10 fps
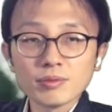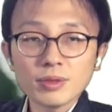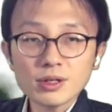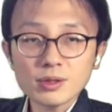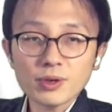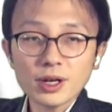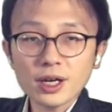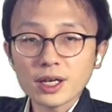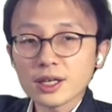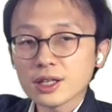
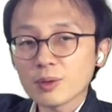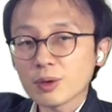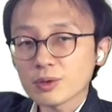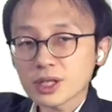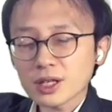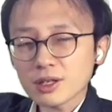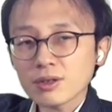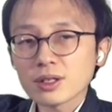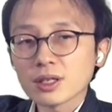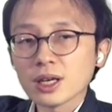multiply number of channels